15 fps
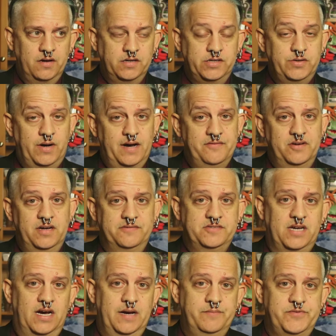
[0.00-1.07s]
do I have enough
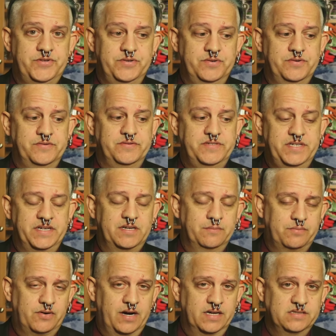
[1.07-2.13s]
time to
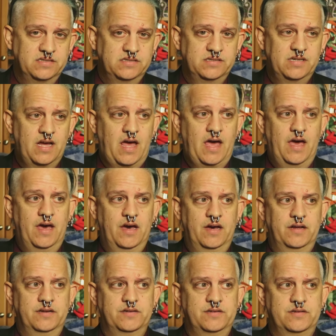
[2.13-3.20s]
decompress
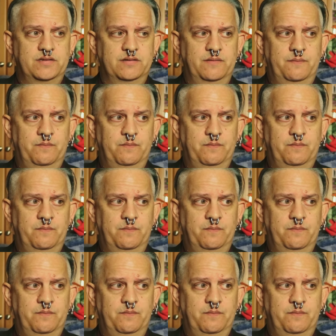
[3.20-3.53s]
and